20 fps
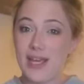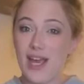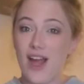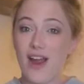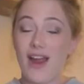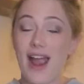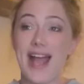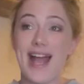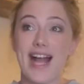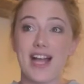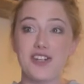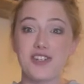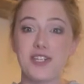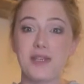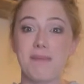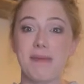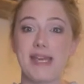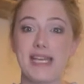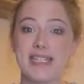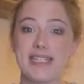I
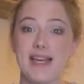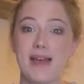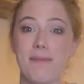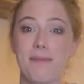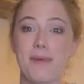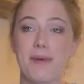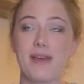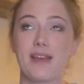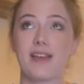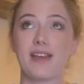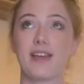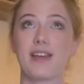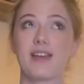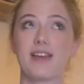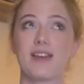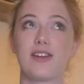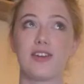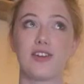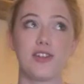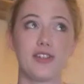actually picked up
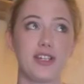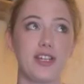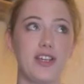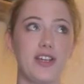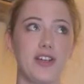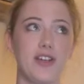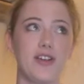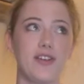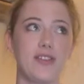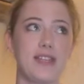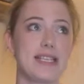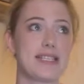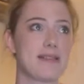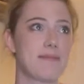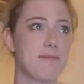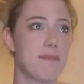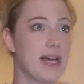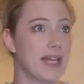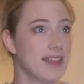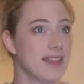earlier this
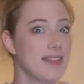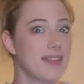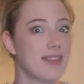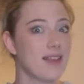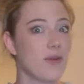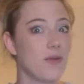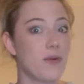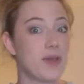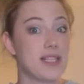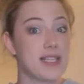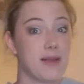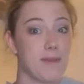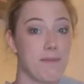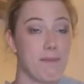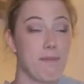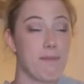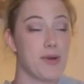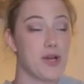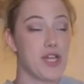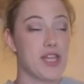month with
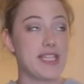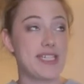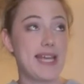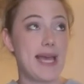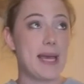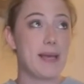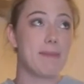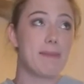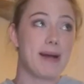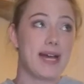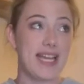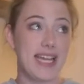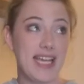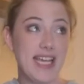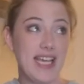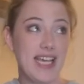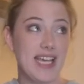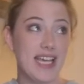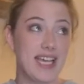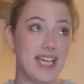some birthday
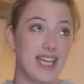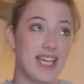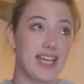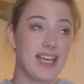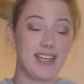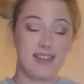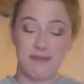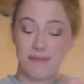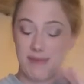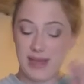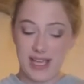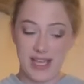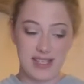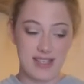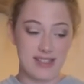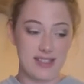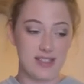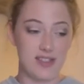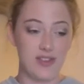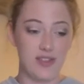money,
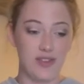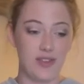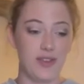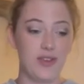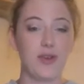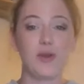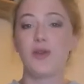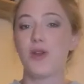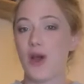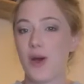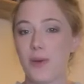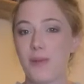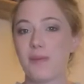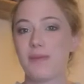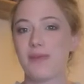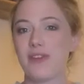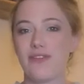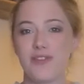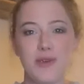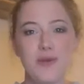because you know,
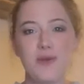if you